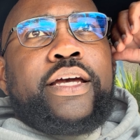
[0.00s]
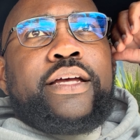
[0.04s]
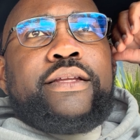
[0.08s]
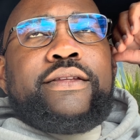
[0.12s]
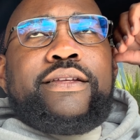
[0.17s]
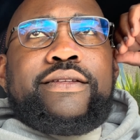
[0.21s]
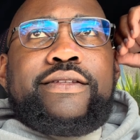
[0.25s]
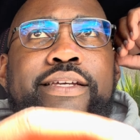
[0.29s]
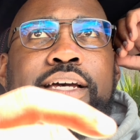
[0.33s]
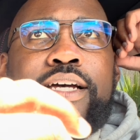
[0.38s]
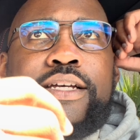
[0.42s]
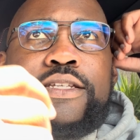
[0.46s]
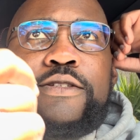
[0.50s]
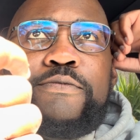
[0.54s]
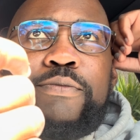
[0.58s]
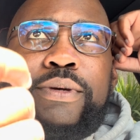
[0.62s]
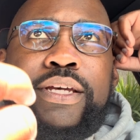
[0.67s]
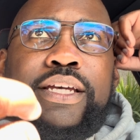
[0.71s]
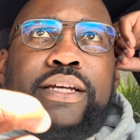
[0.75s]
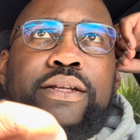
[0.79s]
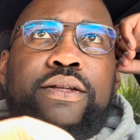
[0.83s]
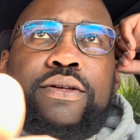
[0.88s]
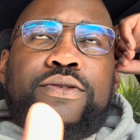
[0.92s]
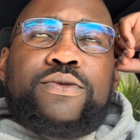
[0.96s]
It can detect
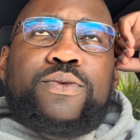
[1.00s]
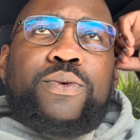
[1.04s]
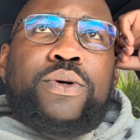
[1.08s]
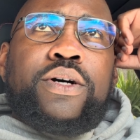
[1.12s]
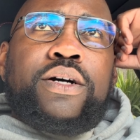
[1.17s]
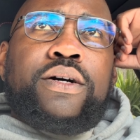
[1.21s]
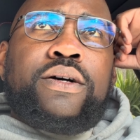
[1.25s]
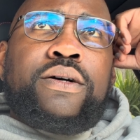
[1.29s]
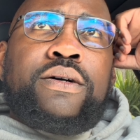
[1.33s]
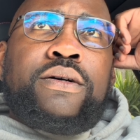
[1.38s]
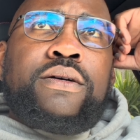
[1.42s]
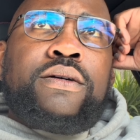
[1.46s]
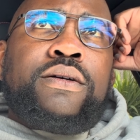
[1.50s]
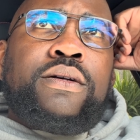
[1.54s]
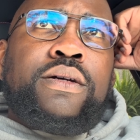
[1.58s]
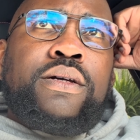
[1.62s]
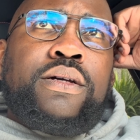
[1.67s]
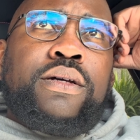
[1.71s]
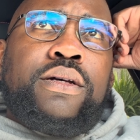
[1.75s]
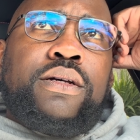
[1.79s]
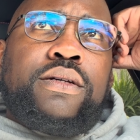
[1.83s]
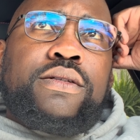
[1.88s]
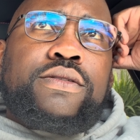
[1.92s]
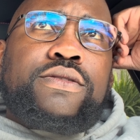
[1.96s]
speed as well.
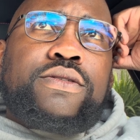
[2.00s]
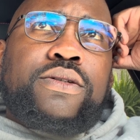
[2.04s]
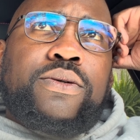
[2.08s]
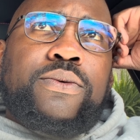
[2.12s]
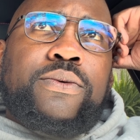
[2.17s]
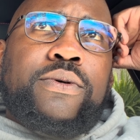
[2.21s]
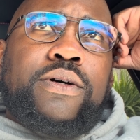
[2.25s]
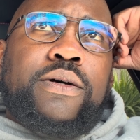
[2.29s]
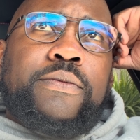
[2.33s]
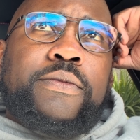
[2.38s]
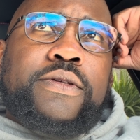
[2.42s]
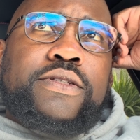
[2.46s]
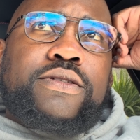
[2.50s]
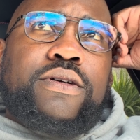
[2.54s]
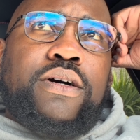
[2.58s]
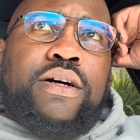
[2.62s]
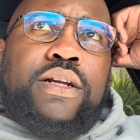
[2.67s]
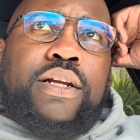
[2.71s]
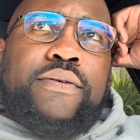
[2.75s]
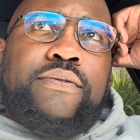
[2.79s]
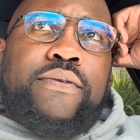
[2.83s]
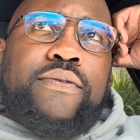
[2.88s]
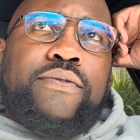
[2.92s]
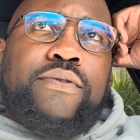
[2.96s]
So it's
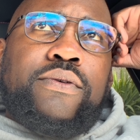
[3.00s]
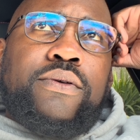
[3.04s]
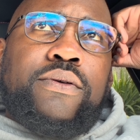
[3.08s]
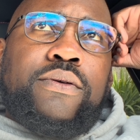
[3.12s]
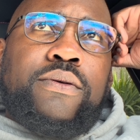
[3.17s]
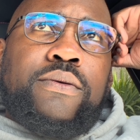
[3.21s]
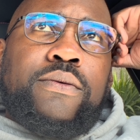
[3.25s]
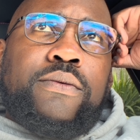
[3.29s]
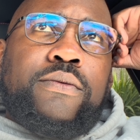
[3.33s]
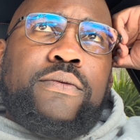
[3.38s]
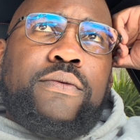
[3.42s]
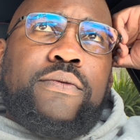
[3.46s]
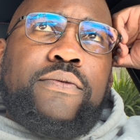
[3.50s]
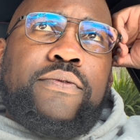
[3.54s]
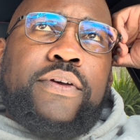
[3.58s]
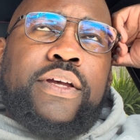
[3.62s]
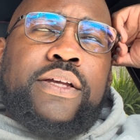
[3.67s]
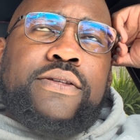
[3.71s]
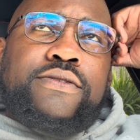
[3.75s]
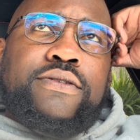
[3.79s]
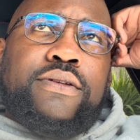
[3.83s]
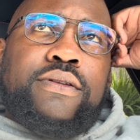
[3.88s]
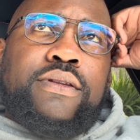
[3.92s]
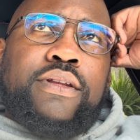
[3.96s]
got another few
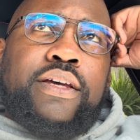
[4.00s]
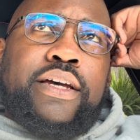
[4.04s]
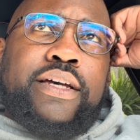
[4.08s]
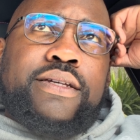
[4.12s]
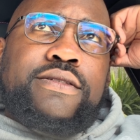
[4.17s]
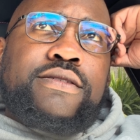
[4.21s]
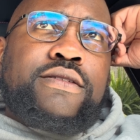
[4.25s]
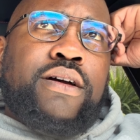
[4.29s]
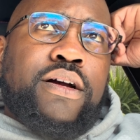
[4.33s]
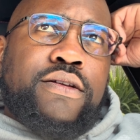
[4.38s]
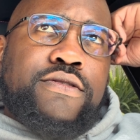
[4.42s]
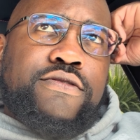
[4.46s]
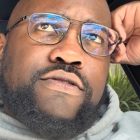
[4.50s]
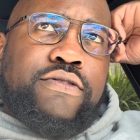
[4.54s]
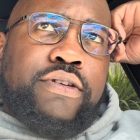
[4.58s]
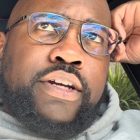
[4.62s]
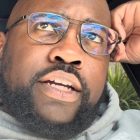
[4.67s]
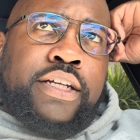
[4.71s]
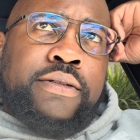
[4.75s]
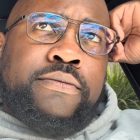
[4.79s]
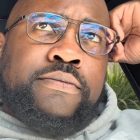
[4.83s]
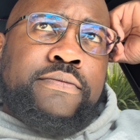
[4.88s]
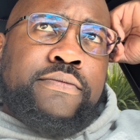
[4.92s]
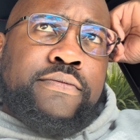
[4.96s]
things on there. It's
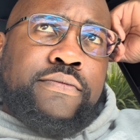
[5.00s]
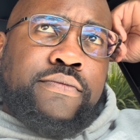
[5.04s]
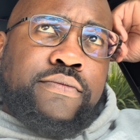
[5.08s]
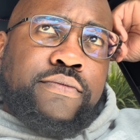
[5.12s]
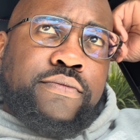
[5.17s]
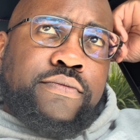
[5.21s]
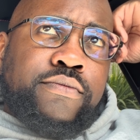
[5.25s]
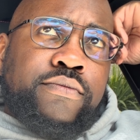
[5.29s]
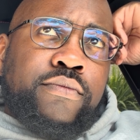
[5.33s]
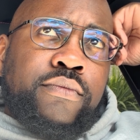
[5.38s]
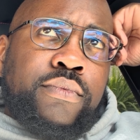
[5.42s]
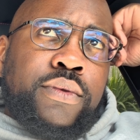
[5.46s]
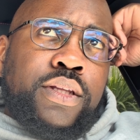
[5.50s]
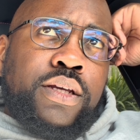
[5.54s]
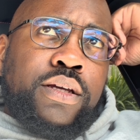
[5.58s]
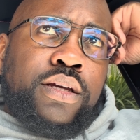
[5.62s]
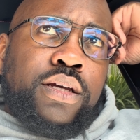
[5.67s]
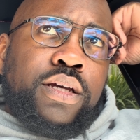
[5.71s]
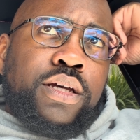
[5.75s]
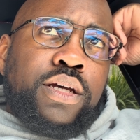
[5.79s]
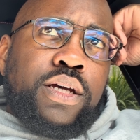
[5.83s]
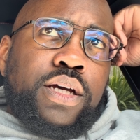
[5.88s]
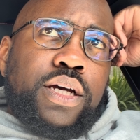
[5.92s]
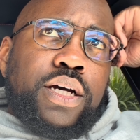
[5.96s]
touchscreen.
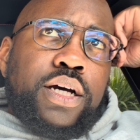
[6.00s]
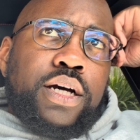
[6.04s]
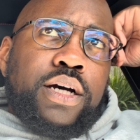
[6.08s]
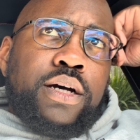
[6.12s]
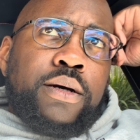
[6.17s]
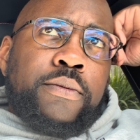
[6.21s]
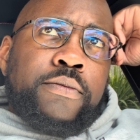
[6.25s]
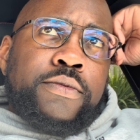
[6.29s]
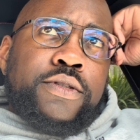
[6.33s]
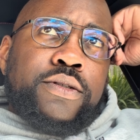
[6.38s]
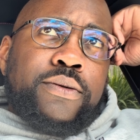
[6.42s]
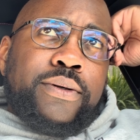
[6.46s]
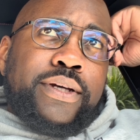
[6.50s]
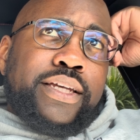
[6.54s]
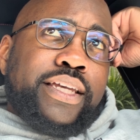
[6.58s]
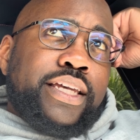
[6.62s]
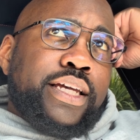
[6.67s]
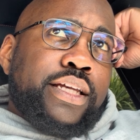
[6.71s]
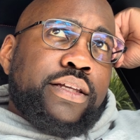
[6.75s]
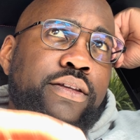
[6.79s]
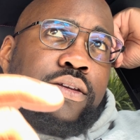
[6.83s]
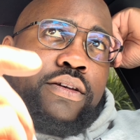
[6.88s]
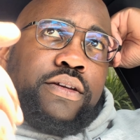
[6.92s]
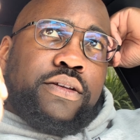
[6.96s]
So
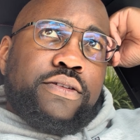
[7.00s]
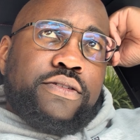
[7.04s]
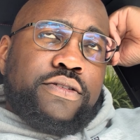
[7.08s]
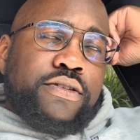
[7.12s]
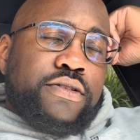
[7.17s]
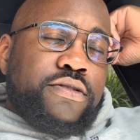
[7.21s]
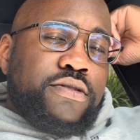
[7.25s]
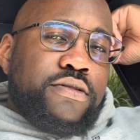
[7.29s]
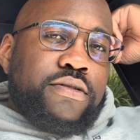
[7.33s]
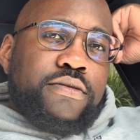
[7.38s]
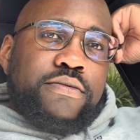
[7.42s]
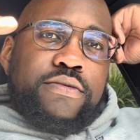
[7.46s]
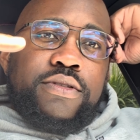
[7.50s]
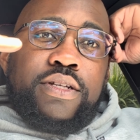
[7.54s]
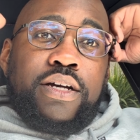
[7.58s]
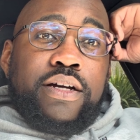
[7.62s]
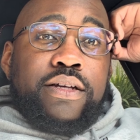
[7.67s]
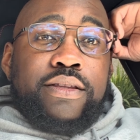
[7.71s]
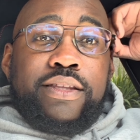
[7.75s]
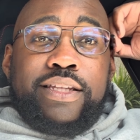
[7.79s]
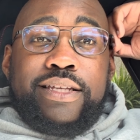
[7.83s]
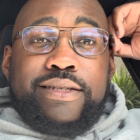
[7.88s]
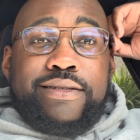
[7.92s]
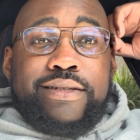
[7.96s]
again, you can just
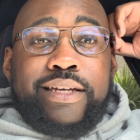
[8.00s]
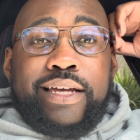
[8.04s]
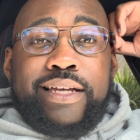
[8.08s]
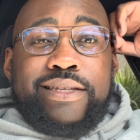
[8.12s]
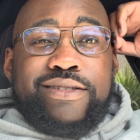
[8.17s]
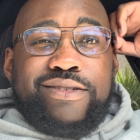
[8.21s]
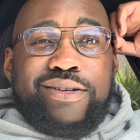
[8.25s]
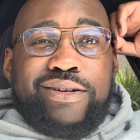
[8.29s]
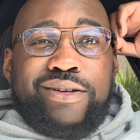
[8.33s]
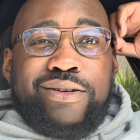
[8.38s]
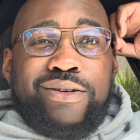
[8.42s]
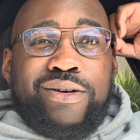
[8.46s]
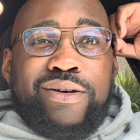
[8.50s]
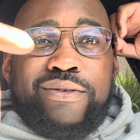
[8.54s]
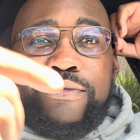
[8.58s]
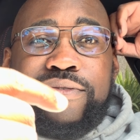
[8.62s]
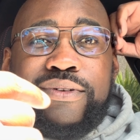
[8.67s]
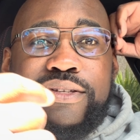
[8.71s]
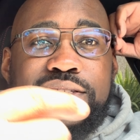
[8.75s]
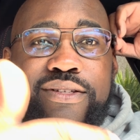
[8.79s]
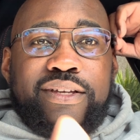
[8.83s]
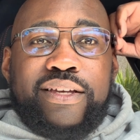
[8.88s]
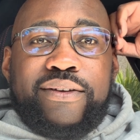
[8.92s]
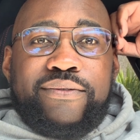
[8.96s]
turn these settings on and
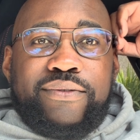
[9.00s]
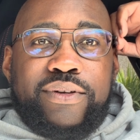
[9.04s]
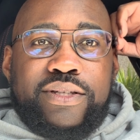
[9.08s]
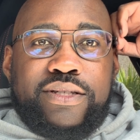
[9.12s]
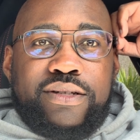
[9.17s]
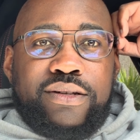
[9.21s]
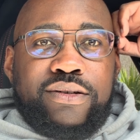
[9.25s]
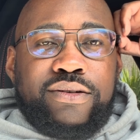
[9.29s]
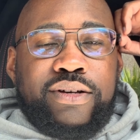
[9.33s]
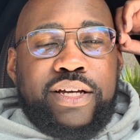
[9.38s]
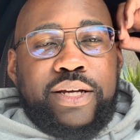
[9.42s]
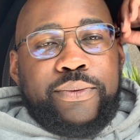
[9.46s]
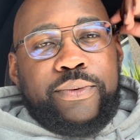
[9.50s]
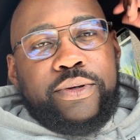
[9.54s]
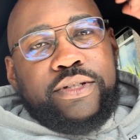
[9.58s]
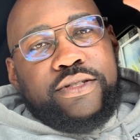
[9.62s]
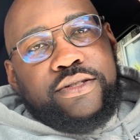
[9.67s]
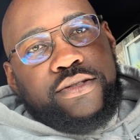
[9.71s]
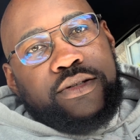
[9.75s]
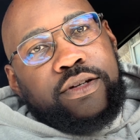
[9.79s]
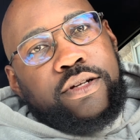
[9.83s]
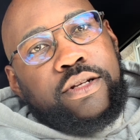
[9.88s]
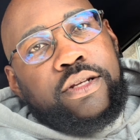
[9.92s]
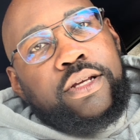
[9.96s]
off if it's annoying,
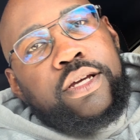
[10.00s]
which is